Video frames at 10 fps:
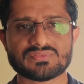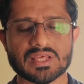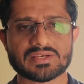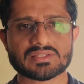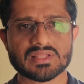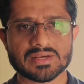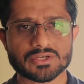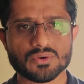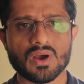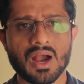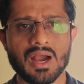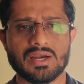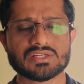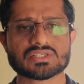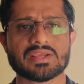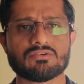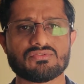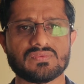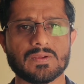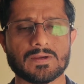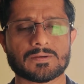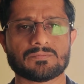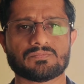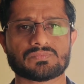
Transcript: that your heart is like a field.